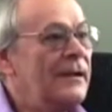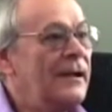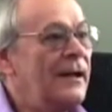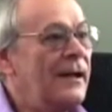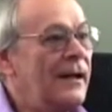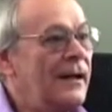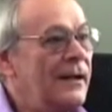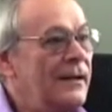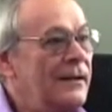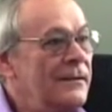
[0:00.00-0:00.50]

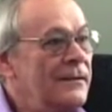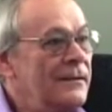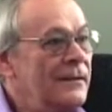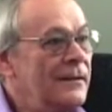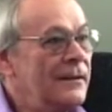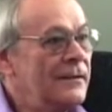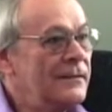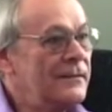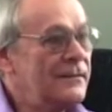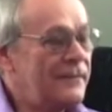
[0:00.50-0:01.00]

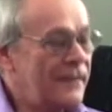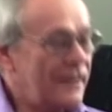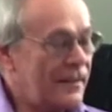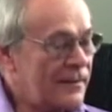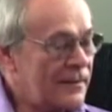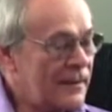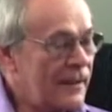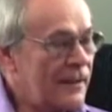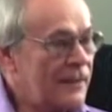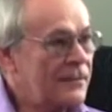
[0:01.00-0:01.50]
on 10
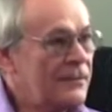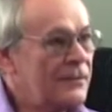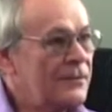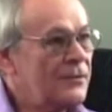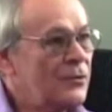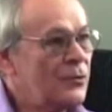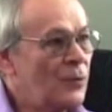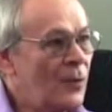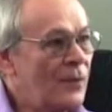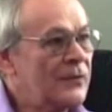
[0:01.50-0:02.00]
o'clock,
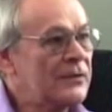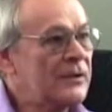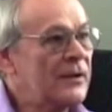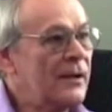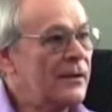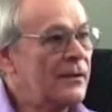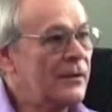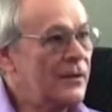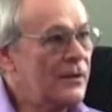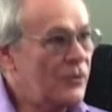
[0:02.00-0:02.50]
12
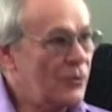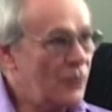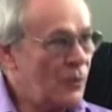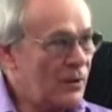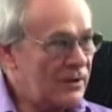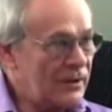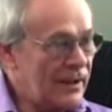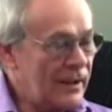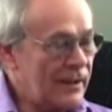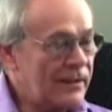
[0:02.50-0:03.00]
o'clock, and 2
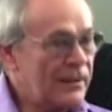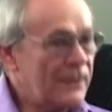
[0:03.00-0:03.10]
o'clock,